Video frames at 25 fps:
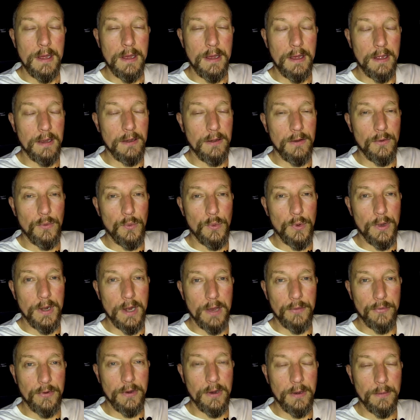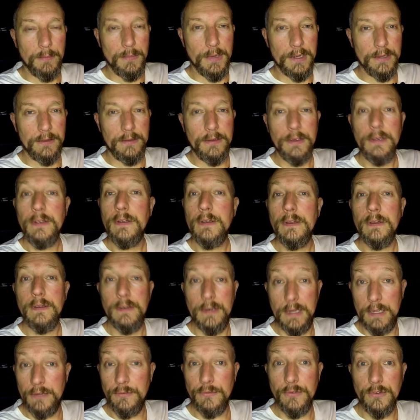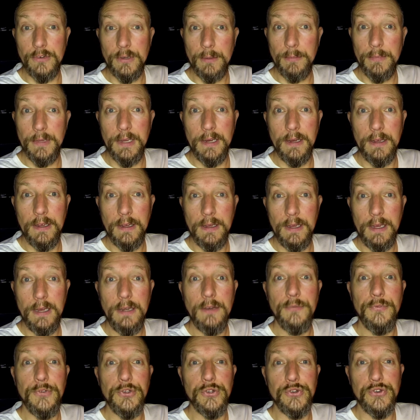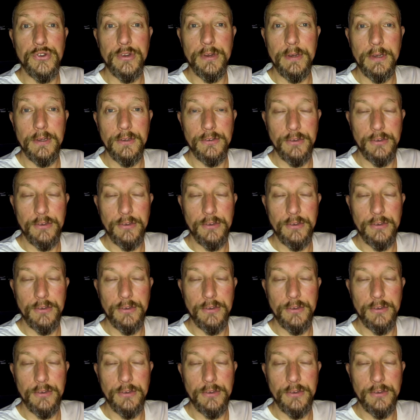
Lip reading: and whatever, but that's for something in the future.